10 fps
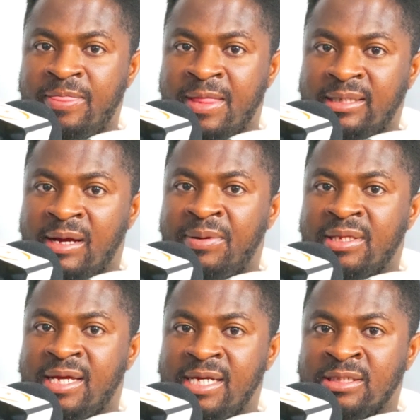that
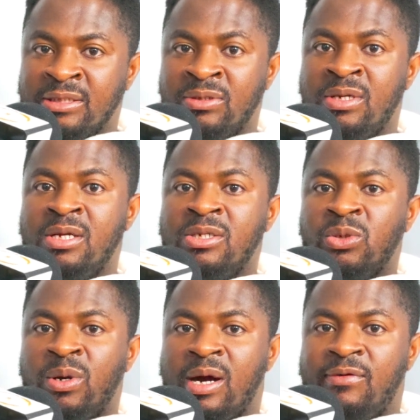application,
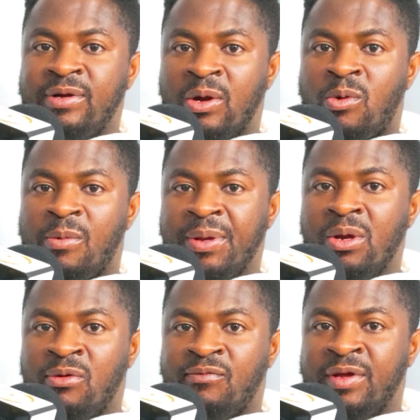you have a
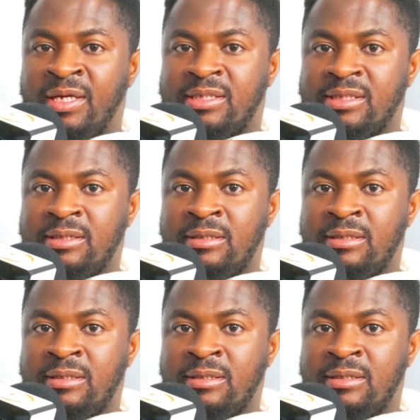copy of it.